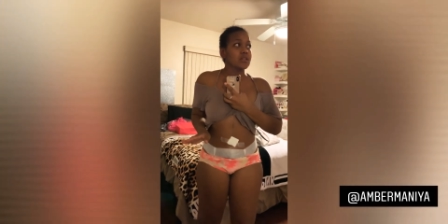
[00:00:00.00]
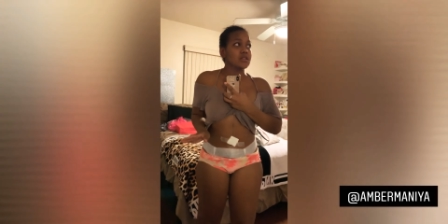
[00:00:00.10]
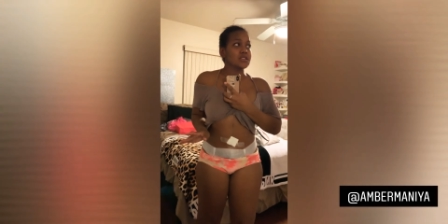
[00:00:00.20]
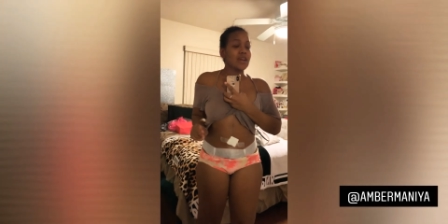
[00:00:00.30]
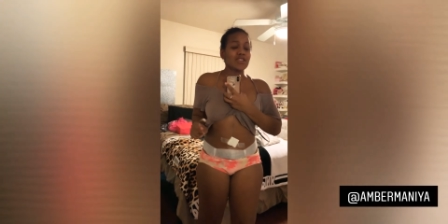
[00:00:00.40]

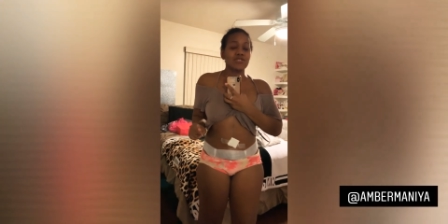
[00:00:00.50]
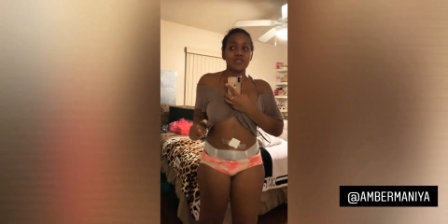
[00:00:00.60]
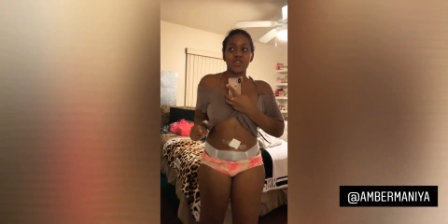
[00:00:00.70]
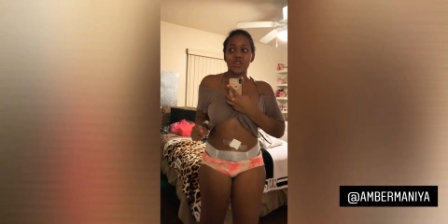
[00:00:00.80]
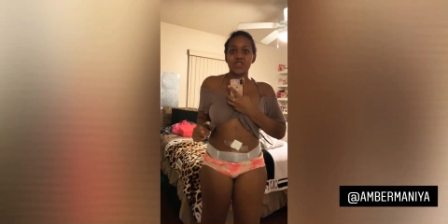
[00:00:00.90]
the doctor
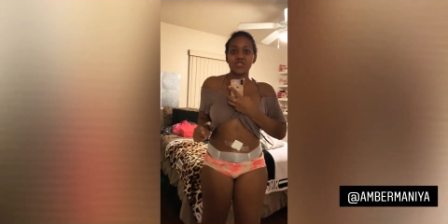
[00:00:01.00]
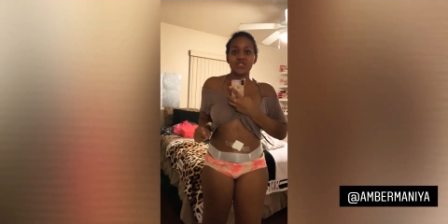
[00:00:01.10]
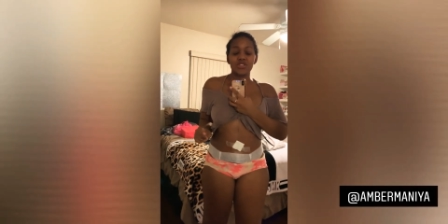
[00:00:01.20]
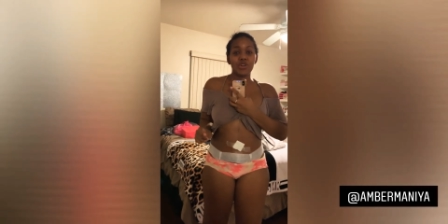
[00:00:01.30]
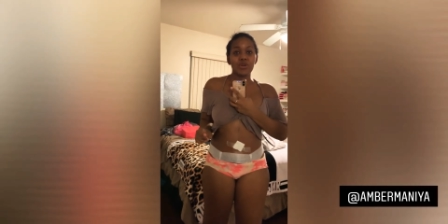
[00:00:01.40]
said, she
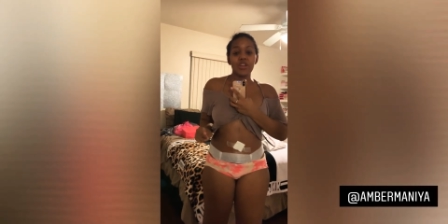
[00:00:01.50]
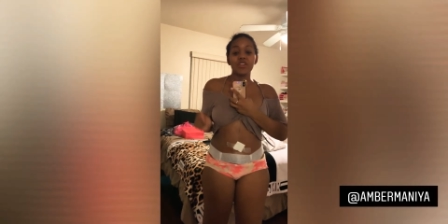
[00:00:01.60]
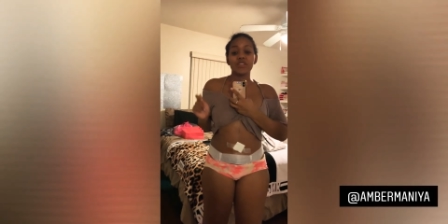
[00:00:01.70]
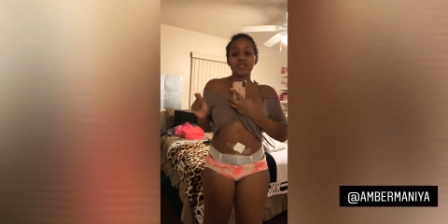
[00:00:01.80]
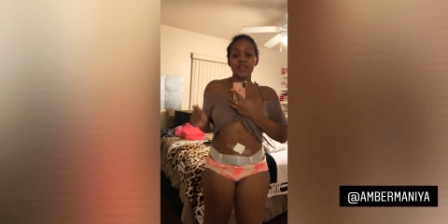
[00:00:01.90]
said, okay,
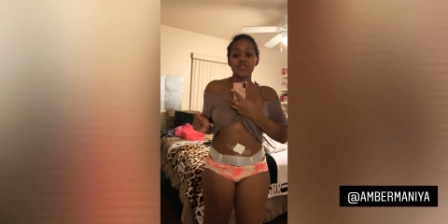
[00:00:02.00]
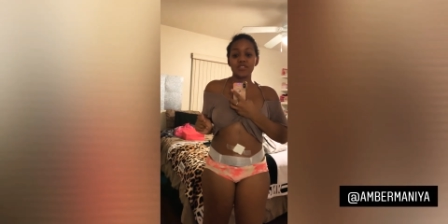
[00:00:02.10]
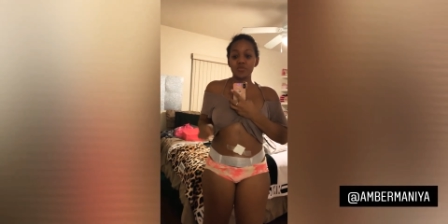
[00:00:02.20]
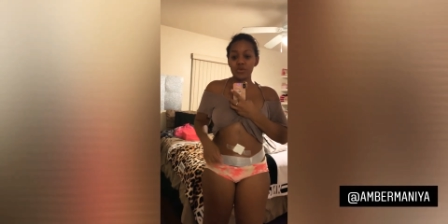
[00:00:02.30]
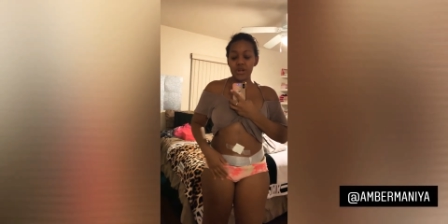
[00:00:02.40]
you're going to take a
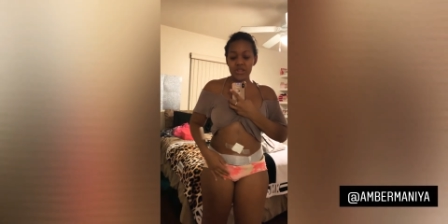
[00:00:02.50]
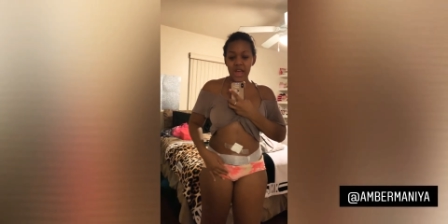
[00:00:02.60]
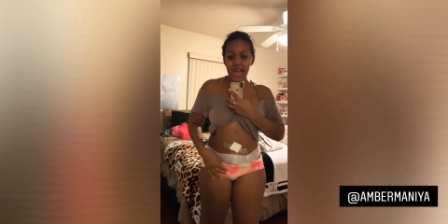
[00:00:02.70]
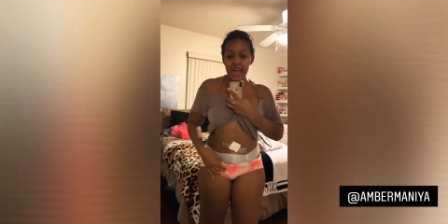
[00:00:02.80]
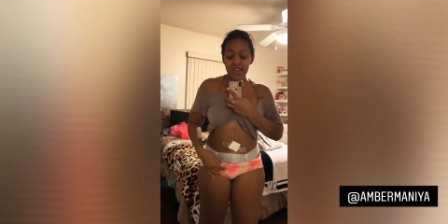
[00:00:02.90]
deep breath.
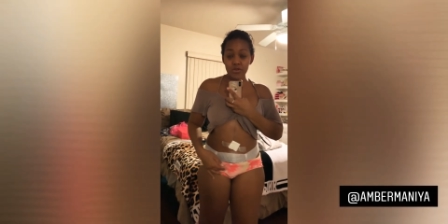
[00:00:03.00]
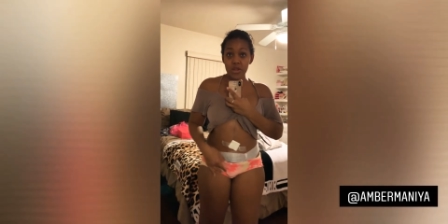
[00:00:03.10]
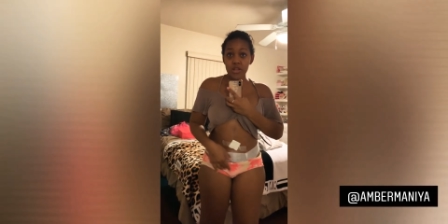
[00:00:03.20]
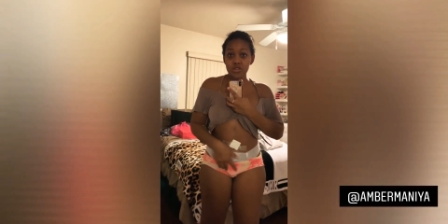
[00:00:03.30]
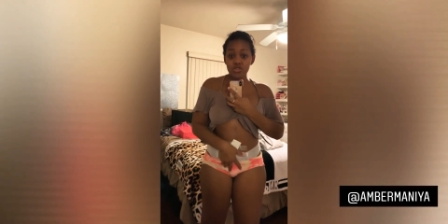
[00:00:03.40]
I had
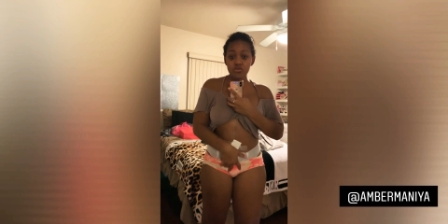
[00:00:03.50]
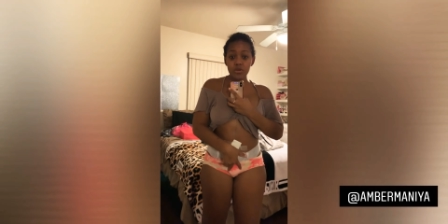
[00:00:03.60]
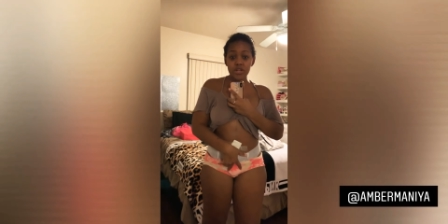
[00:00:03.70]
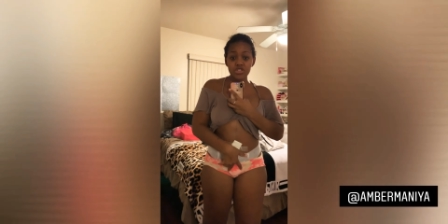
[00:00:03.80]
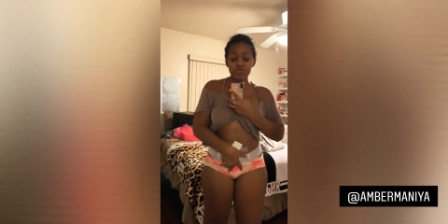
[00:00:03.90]
two
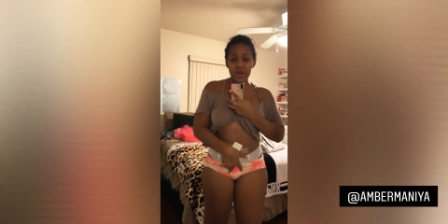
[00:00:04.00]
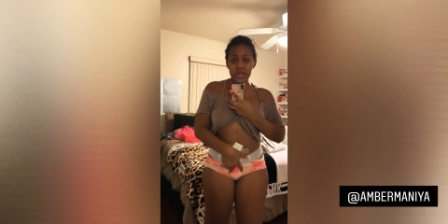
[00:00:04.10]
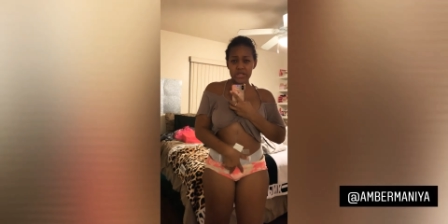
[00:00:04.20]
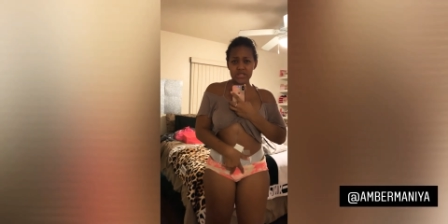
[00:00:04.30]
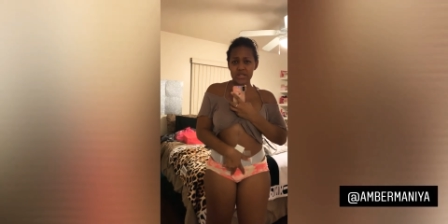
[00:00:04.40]

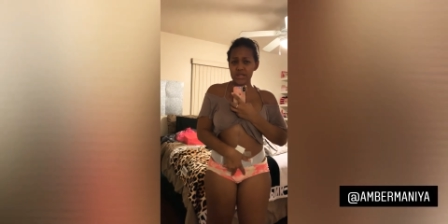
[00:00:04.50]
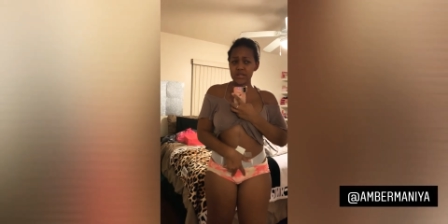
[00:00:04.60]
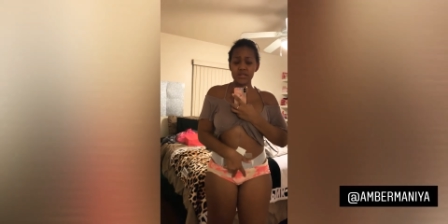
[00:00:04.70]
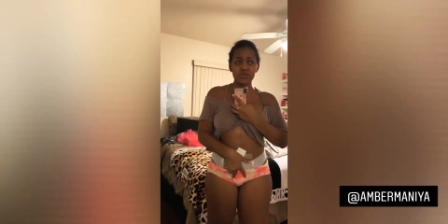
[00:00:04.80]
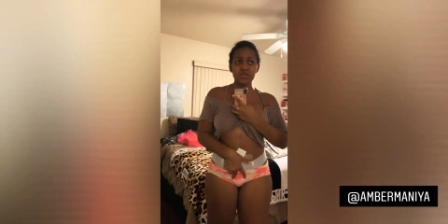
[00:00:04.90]
drains
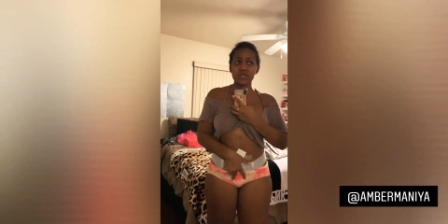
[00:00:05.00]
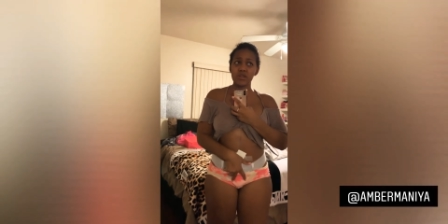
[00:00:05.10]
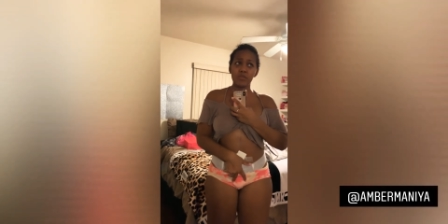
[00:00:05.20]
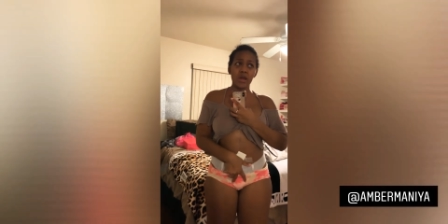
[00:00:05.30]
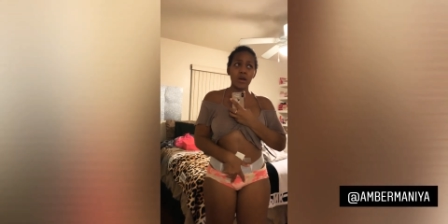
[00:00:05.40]
connected to me
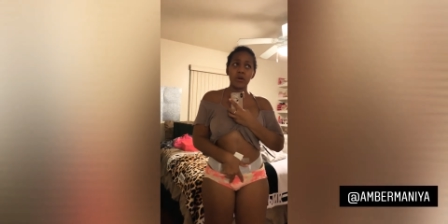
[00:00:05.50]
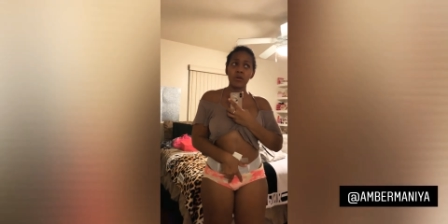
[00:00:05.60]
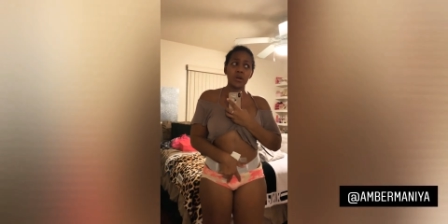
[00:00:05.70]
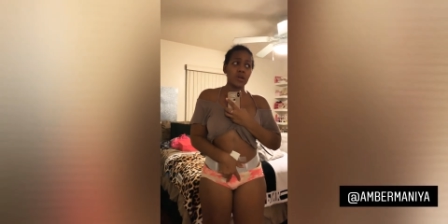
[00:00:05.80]
somehow.